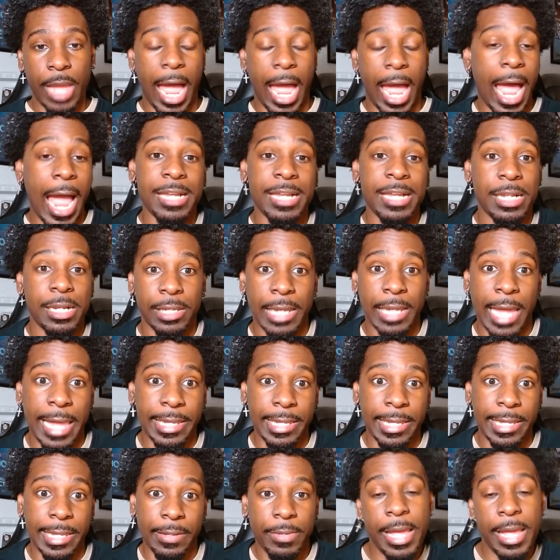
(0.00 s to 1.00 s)
I didn't
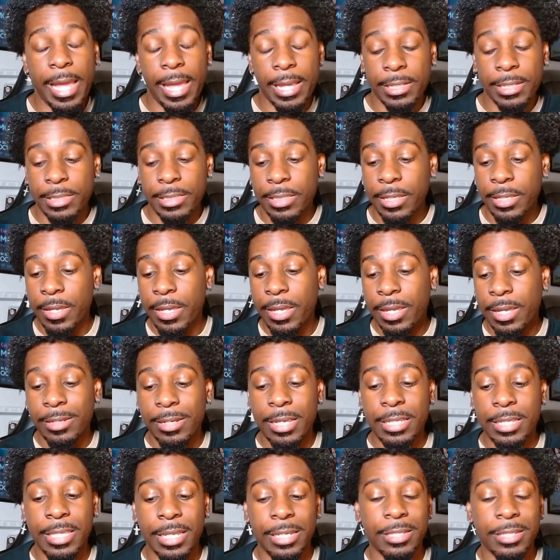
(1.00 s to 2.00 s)
like it. Next,
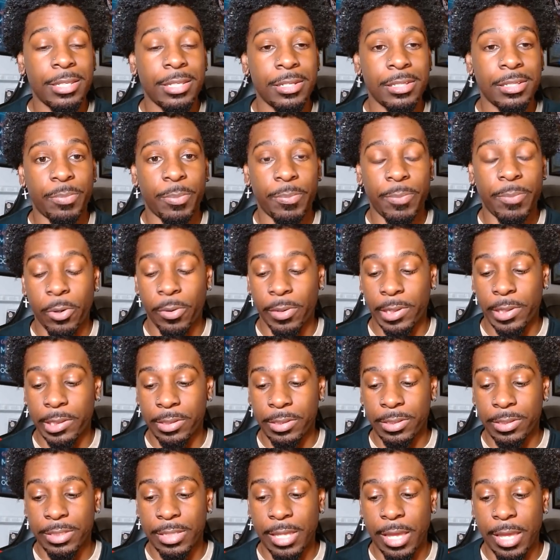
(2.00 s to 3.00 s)
let's get into the
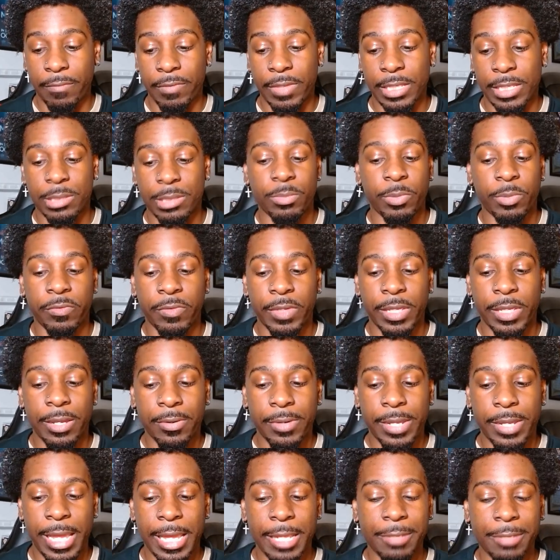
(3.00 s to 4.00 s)
spoilers of this movie,
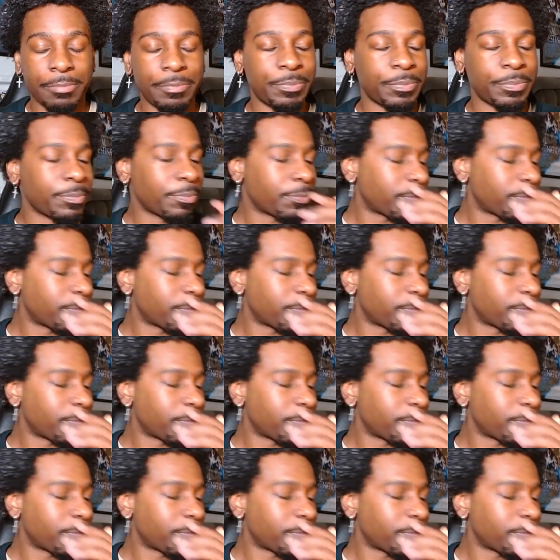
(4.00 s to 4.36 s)
okay?